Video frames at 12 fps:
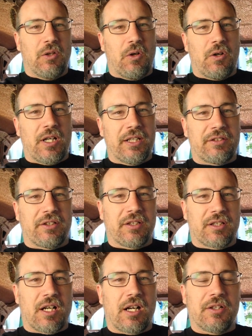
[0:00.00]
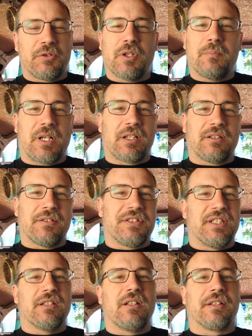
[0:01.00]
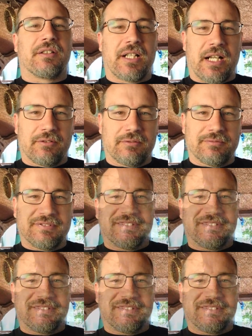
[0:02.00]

or I turn the car into a puddle of steel on the ground.